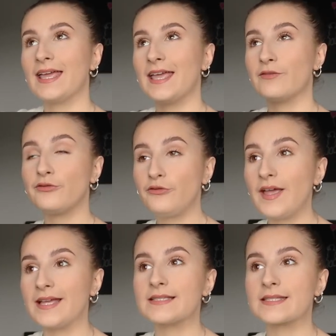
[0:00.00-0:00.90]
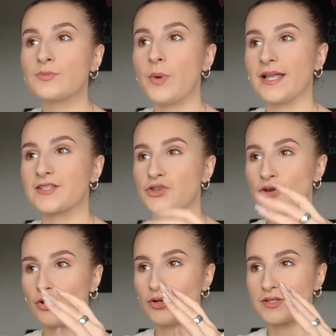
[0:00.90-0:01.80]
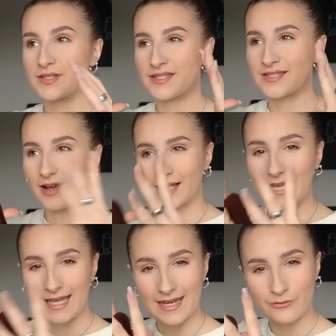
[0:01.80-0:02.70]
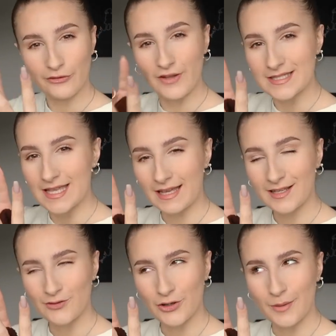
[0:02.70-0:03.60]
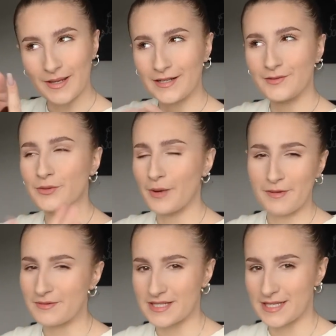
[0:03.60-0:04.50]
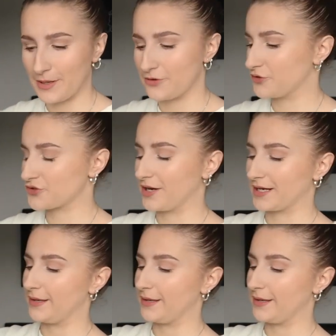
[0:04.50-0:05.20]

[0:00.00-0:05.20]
it fits, but it's not sucking in fitting, if you know what I mean. You might be able to see better in the try on